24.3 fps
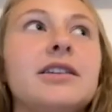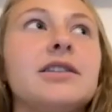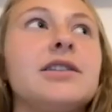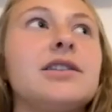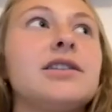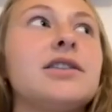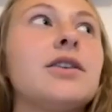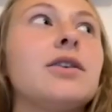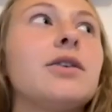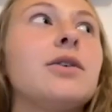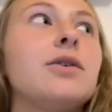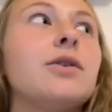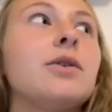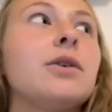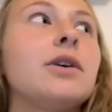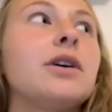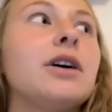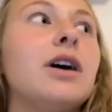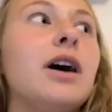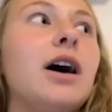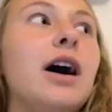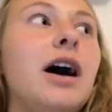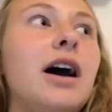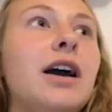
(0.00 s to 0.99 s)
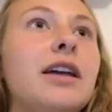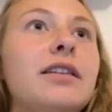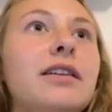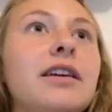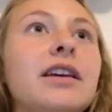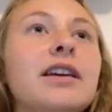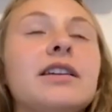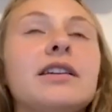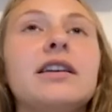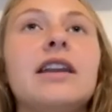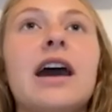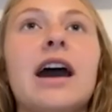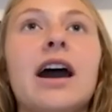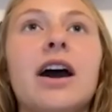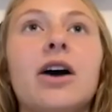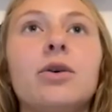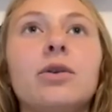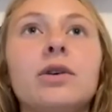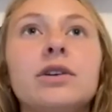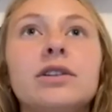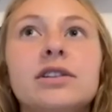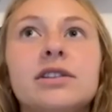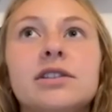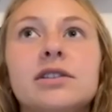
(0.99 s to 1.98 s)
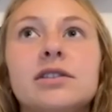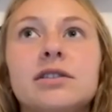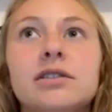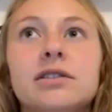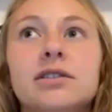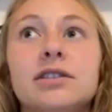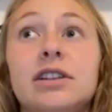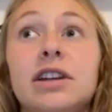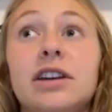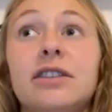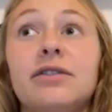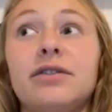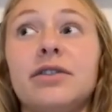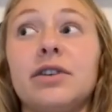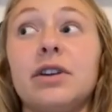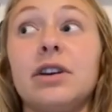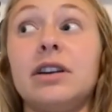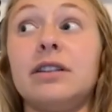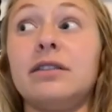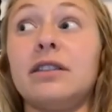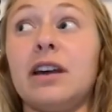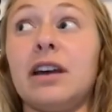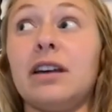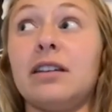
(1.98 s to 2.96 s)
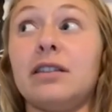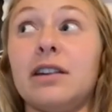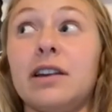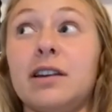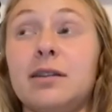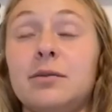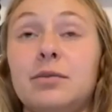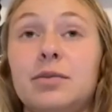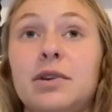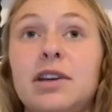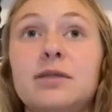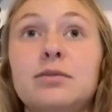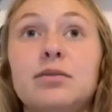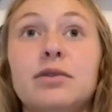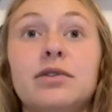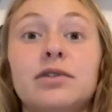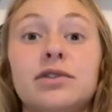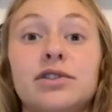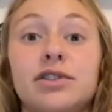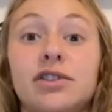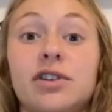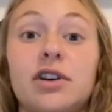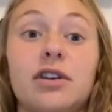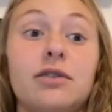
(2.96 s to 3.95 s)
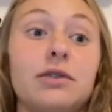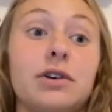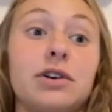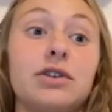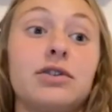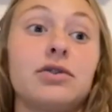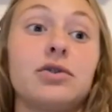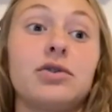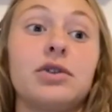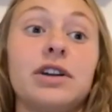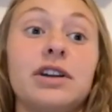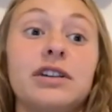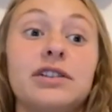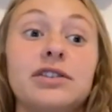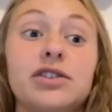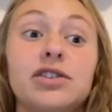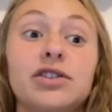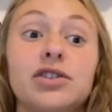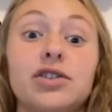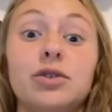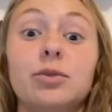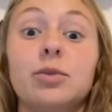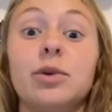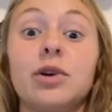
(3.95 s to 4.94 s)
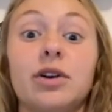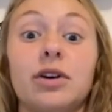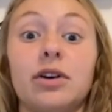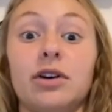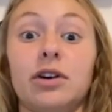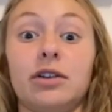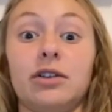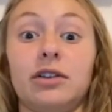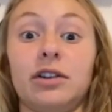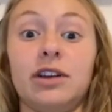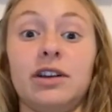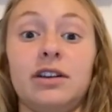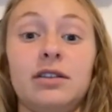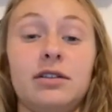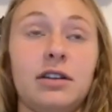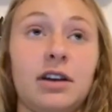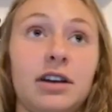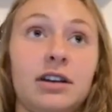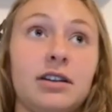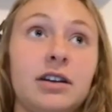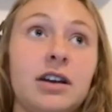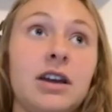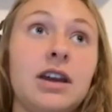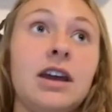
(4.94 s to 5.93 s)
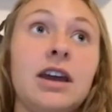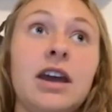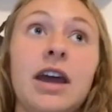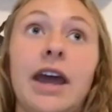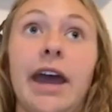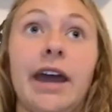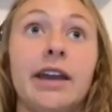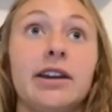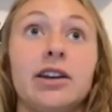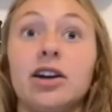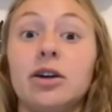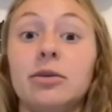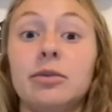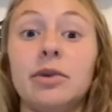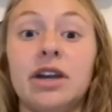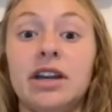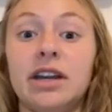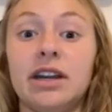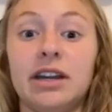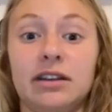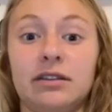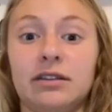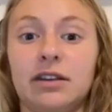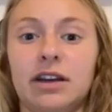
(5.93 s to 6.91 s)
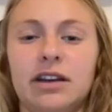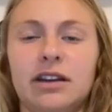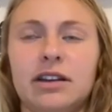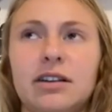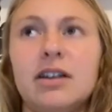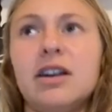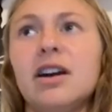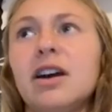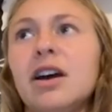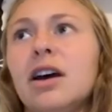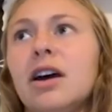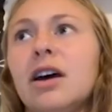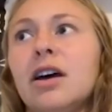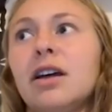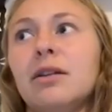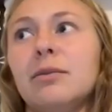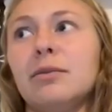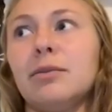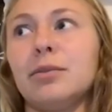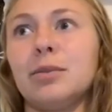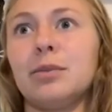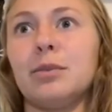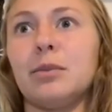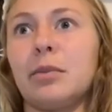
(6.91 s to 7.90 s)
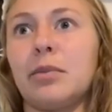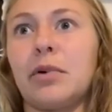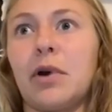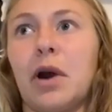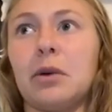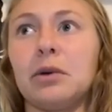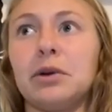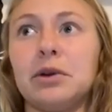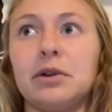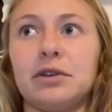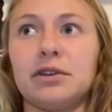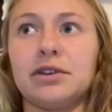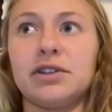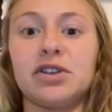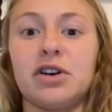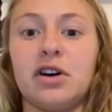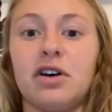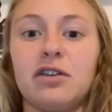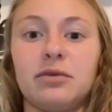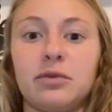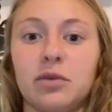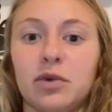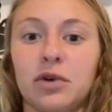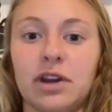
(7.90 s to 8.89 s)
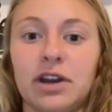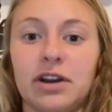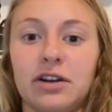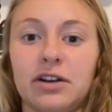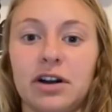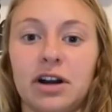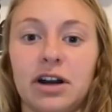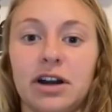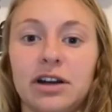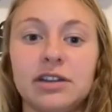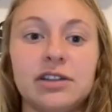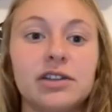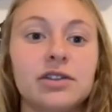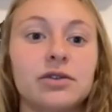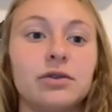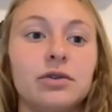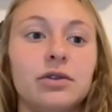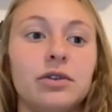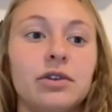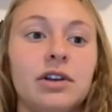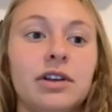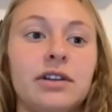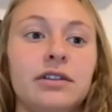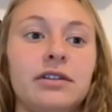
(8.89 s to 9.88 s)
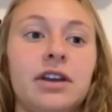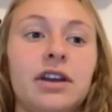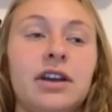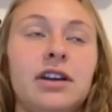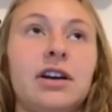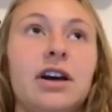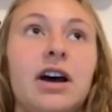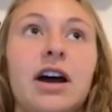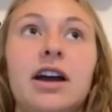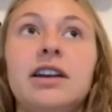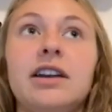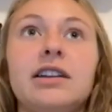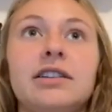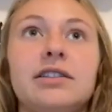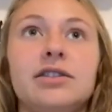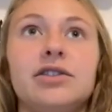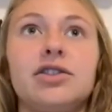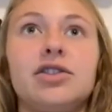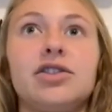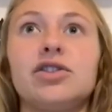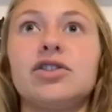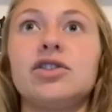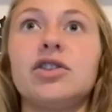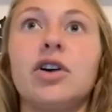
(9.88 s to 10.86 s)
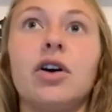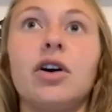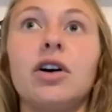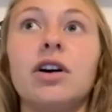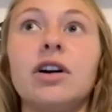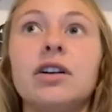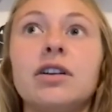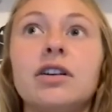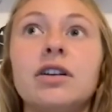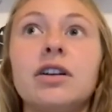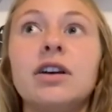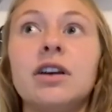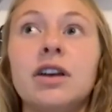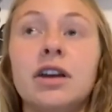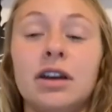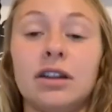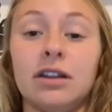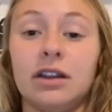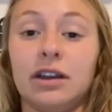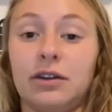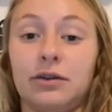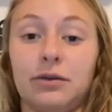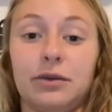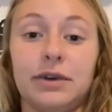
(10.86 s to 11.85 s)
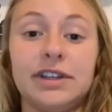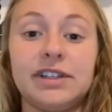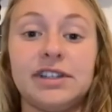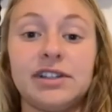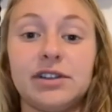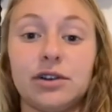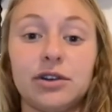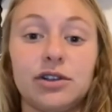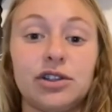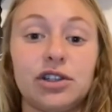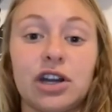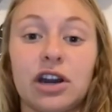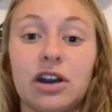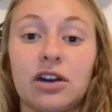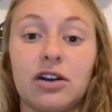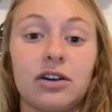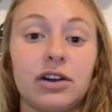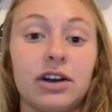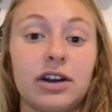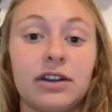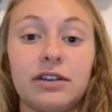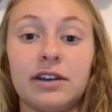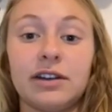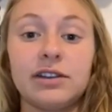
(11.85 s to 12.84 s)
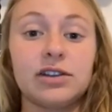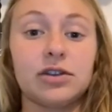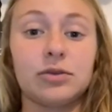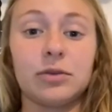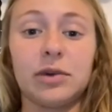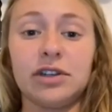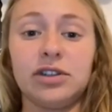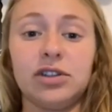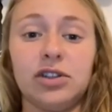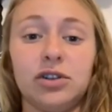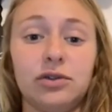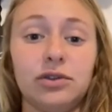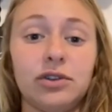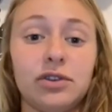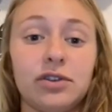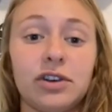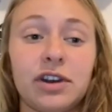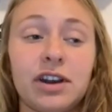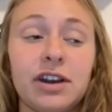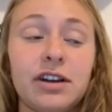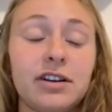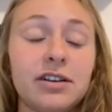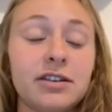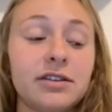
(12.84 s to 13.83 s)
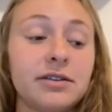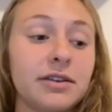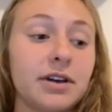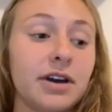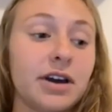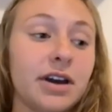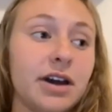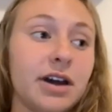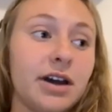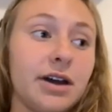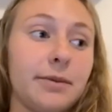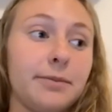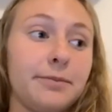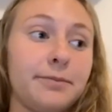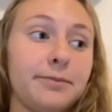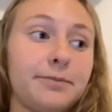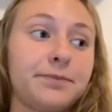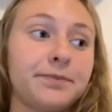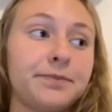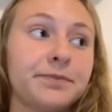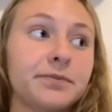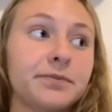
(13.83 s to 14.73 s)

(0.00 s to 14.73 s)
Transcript: so I think now it's different in that like people start recruiting super early, like and committing like probably their sophomore year of high school. And like I didn't start like researching or anything till my junior year. And